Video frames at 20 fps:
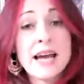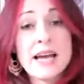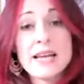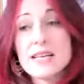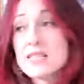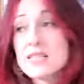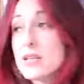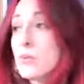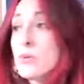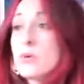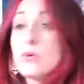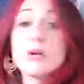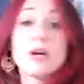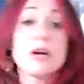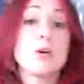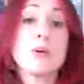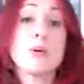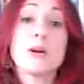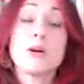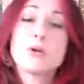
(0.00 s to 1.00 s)
And yes, I will
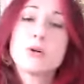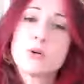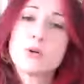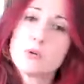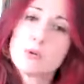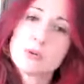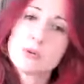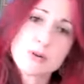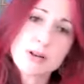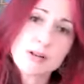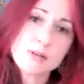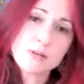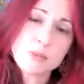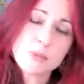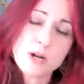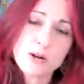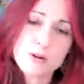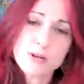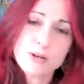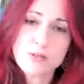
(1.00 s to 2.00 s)
go where I'm called around the
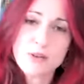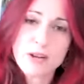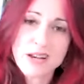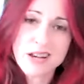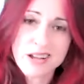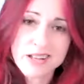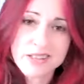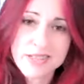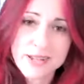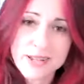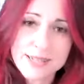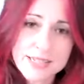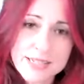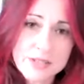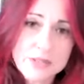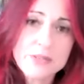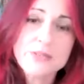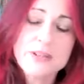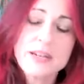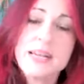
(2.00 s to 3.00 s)
world if I like the
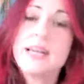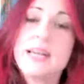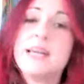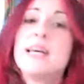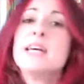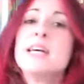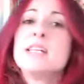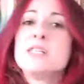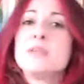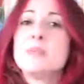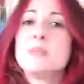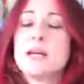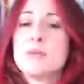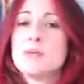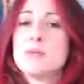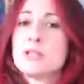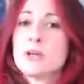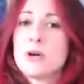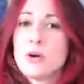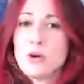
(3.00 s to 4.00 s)
idea of it to be
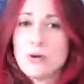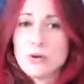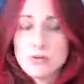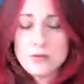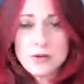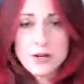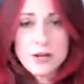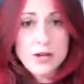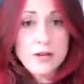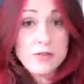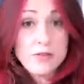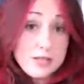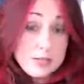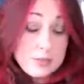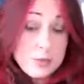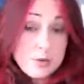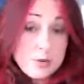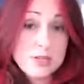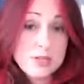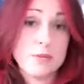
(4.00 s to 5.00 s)
able to offer this
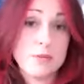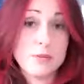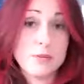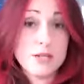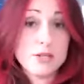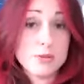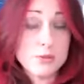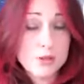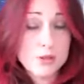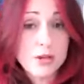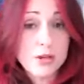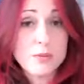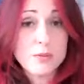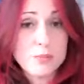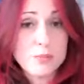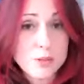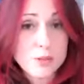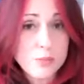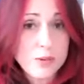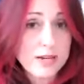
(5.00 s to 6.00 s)
multidimensional yoga
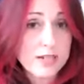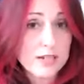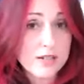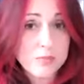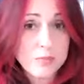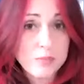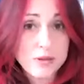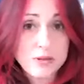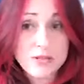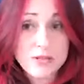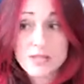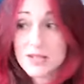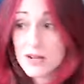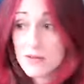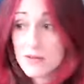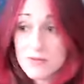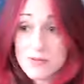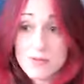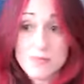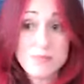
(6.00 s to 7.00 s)
perspective because it's
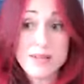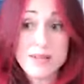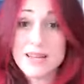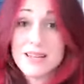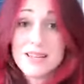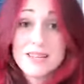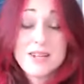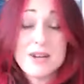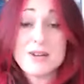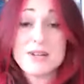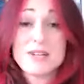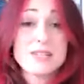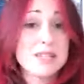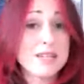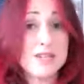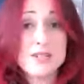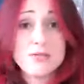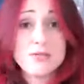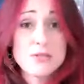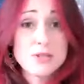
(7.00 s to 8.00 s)
come from being a yoga
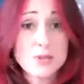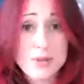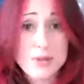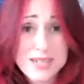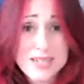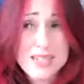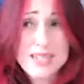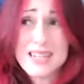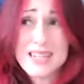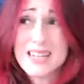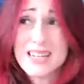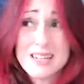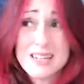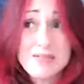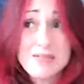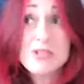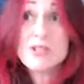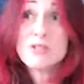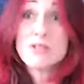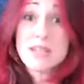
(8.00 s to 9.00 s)
teacher for
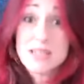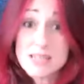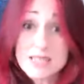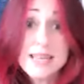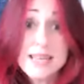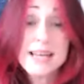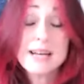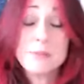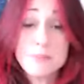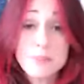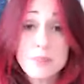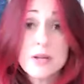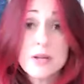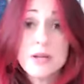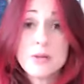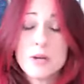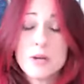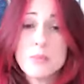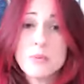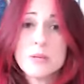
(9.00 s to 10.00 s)
22 years now,
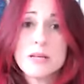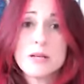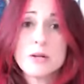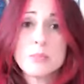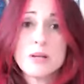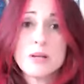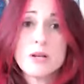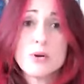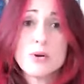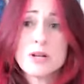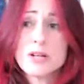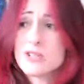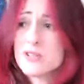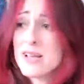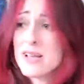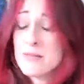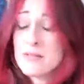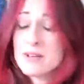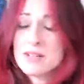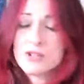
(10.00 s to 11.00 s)
maybe a little bit longer,
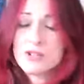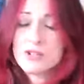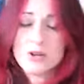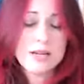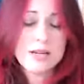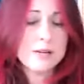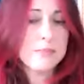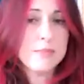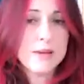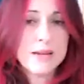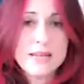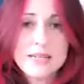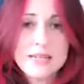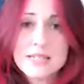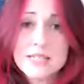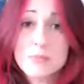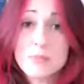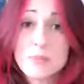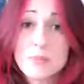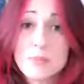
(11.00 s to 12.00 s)
having trained in many
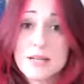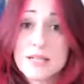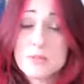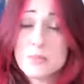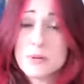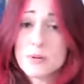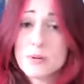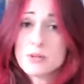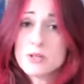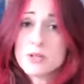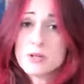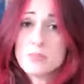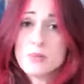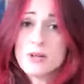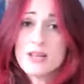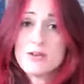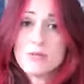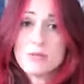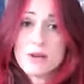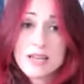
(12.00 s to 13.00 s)
disciplines, but also
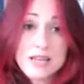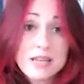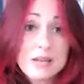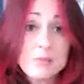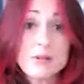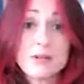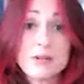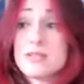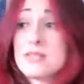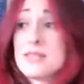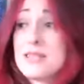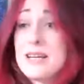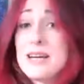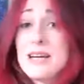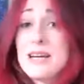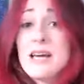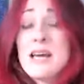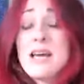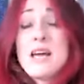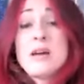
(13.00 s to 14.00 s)
being a Reiki
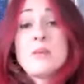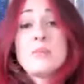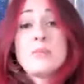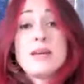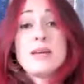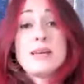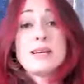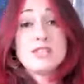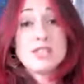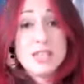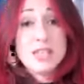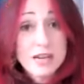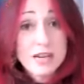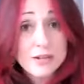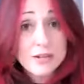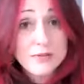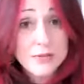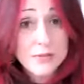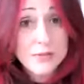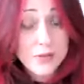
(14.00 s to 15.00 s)
master, being a
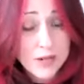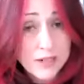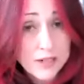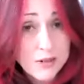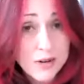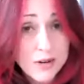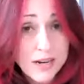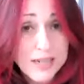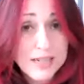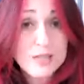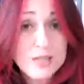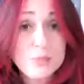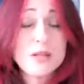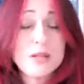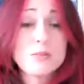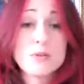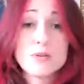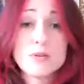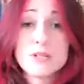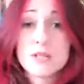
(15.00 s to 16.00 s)
channel of divine grace,
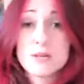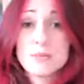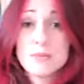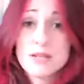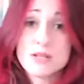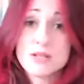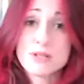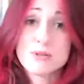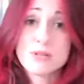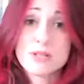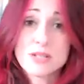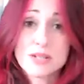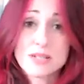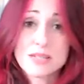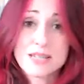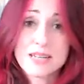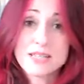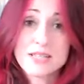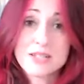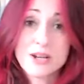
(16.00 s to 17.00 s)
being a multidimensional
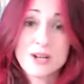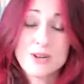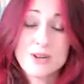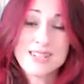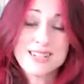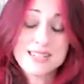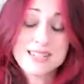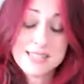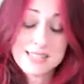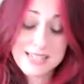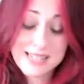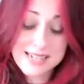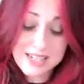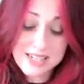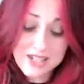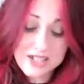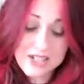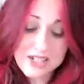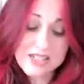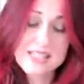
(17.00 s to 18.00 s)
success coach, and
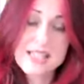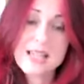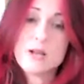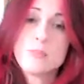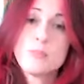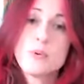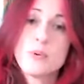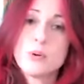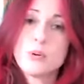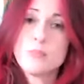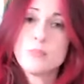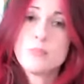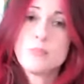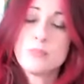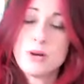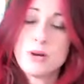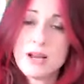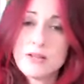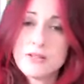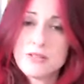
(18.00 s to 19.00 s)
seeing just how important
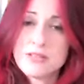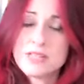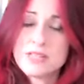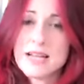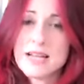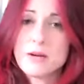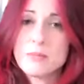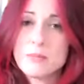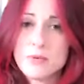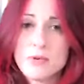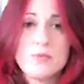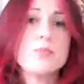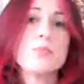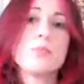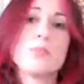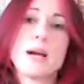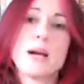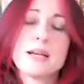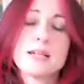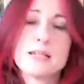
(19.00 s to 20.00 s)
breath, sound,
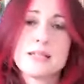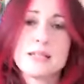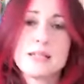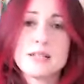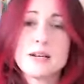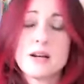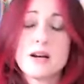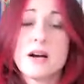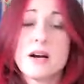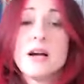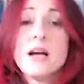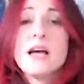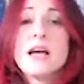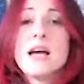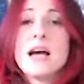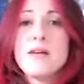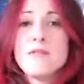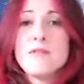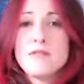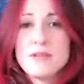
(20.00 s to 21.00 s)
movement practices are
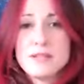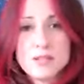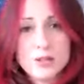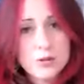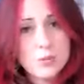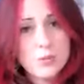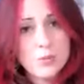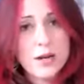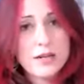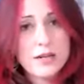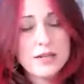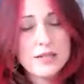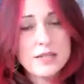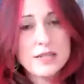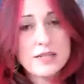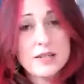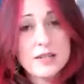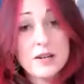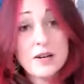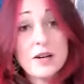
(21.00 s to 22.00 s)
and physical
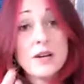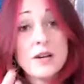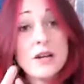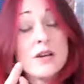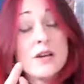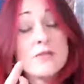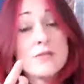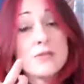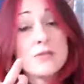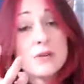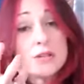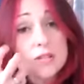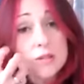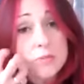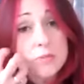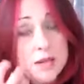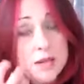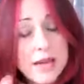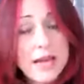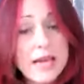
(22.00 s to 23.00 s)
practices are for us
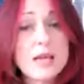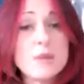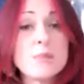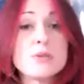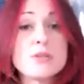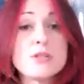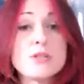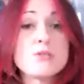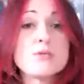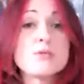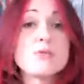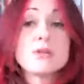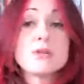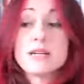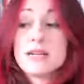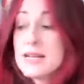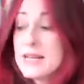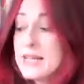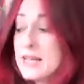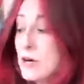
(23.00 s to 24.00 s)
to be able to
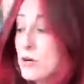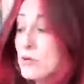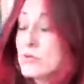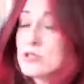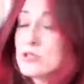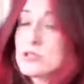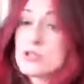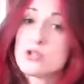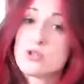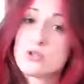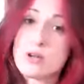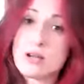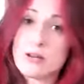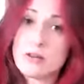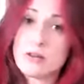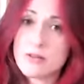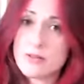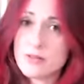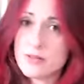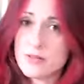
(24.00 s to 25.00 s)
really hold the
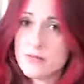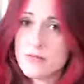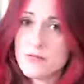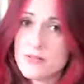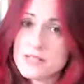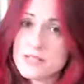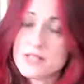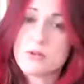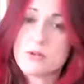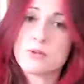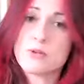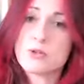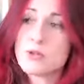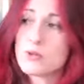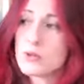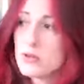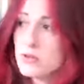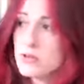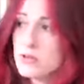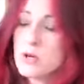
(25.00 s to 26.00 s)
strength, the physical
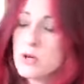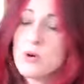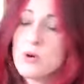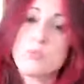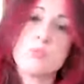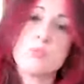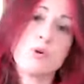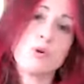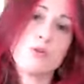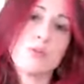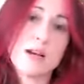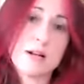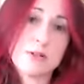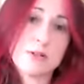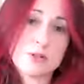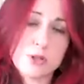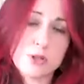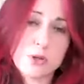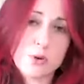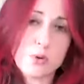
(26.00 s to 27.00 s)
strength to hold more of
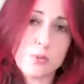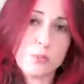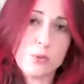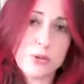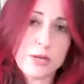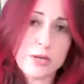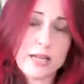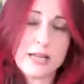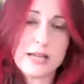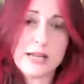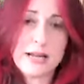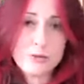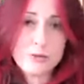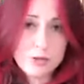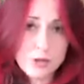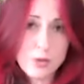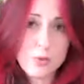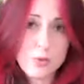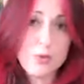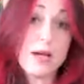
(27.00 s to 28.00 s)
our soul body, our
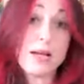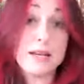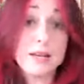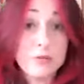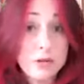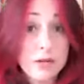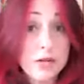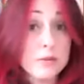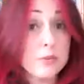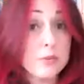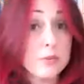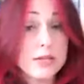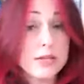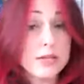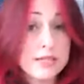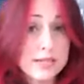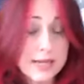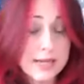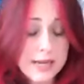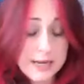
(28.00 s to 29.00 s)
soul and our light
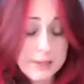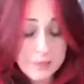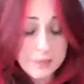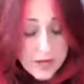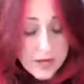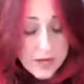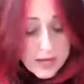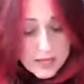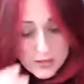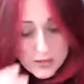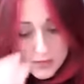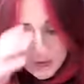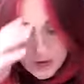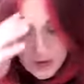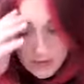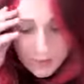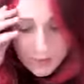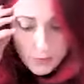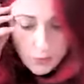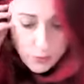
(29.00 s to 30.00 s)
bodies. Okay. So
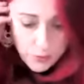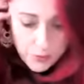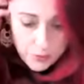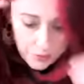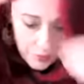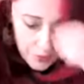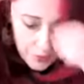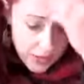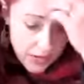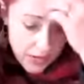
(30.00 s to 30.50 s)
very important.